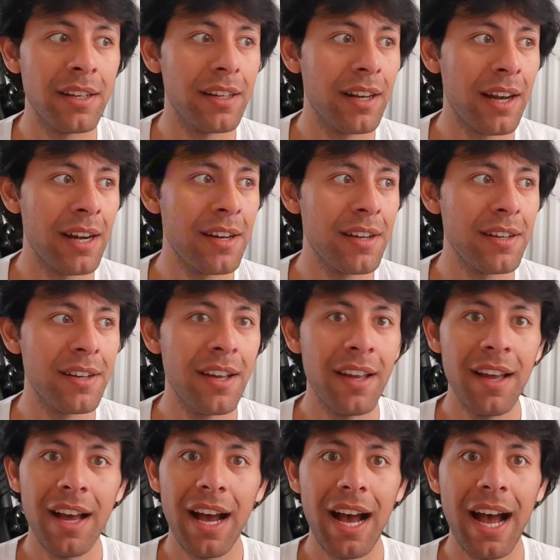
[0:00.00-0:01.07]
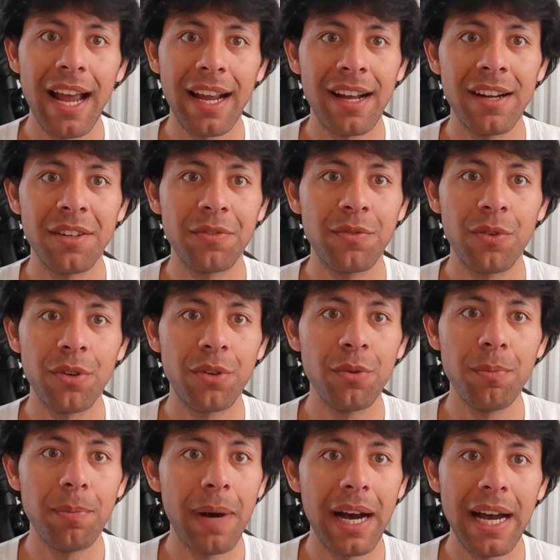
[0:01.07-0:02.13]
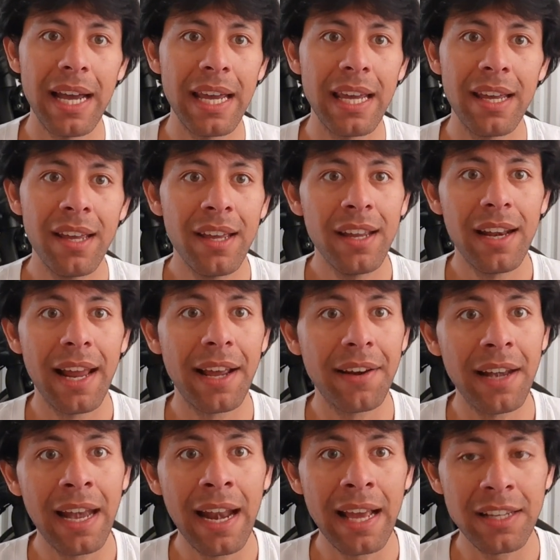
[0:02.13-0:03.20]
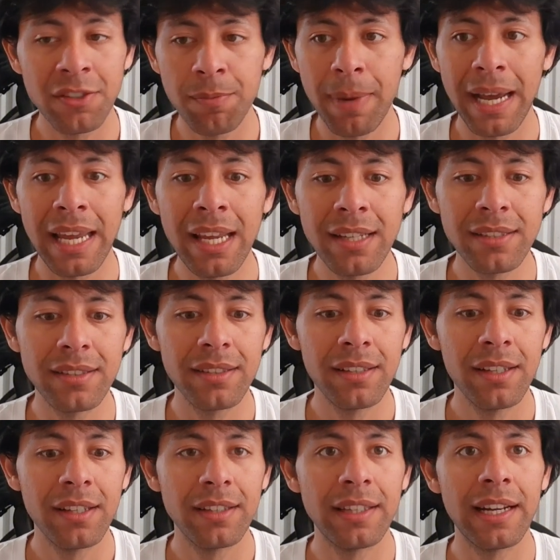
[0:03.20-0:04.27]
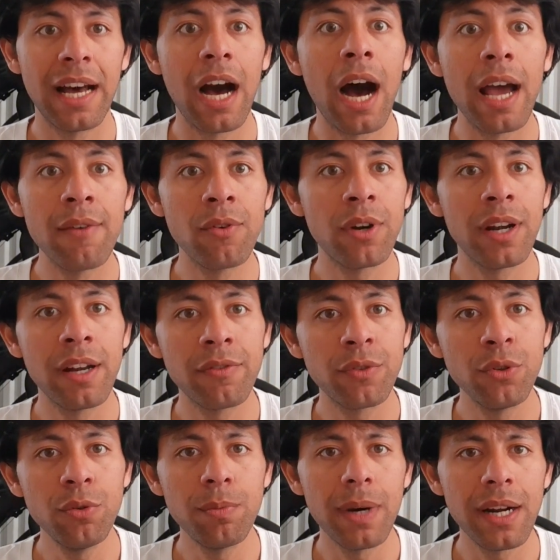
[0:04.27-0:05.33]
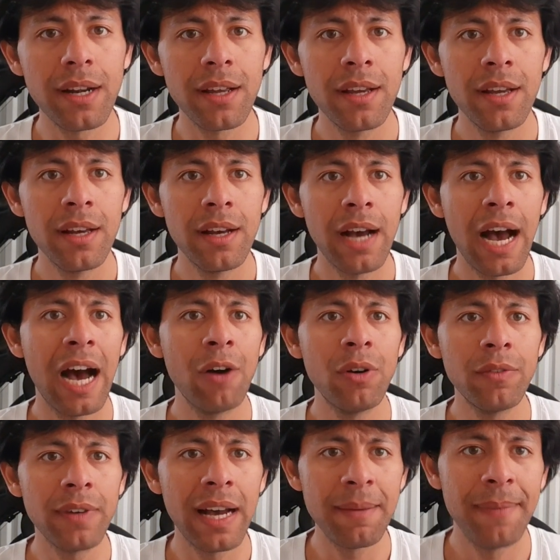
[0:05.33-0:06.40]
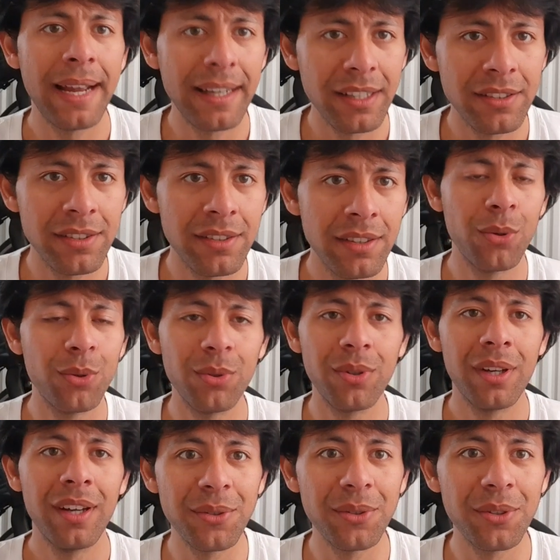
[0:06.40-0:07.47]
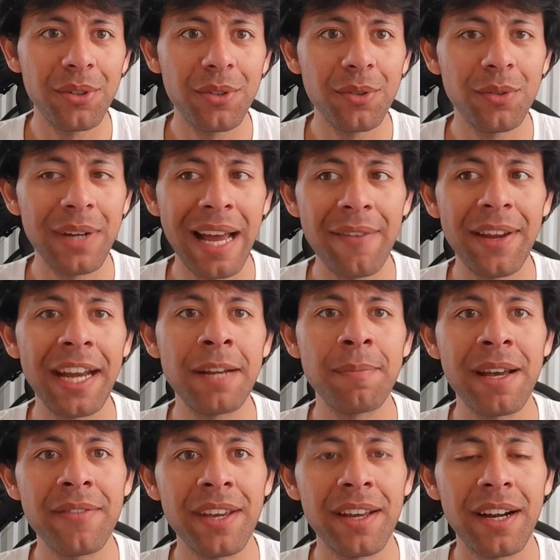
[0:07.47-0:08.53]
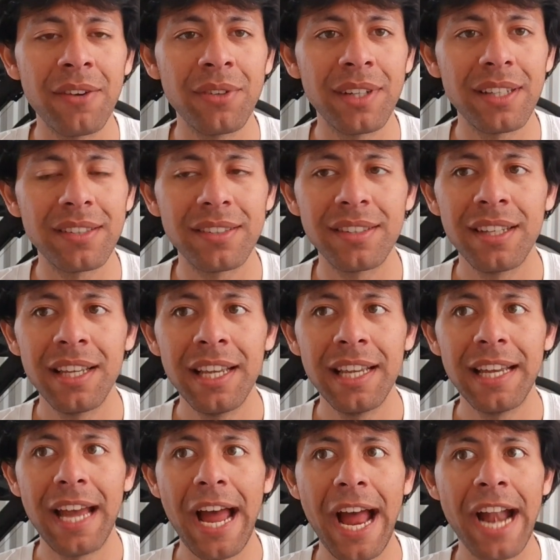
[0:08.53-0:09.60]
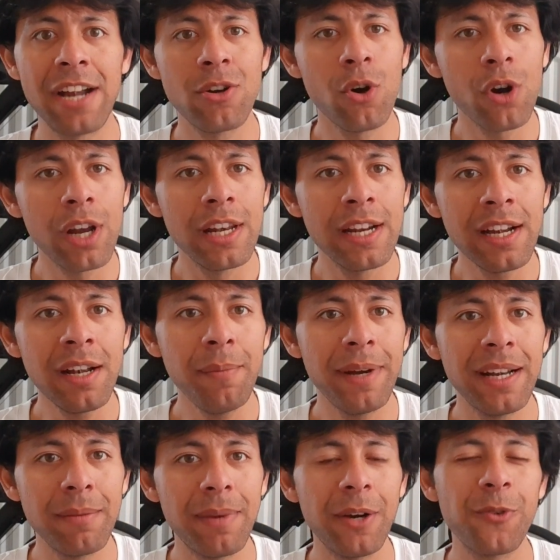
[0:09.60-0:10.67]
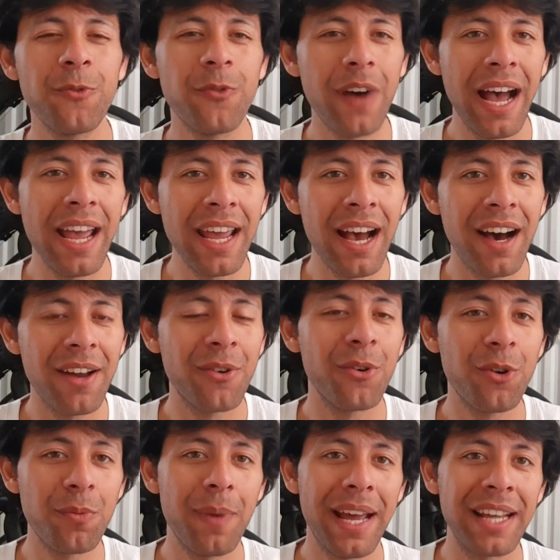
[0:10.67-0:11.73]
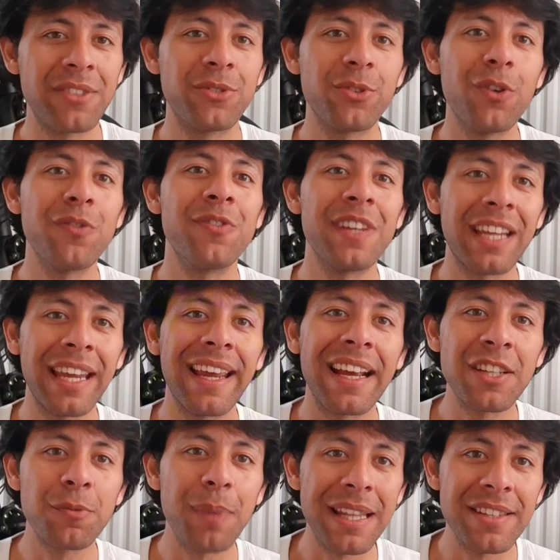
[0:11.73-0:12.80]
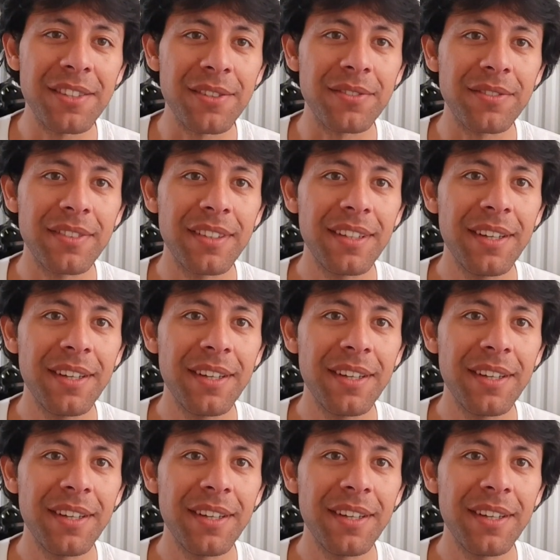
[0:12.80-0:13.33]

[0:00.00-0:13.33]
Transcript: in London. I can't afford to buy like really nice bikes that I would love to. But how have I managed to navigate my way around this and talk a little bit about why are road bikes so freaking expensive?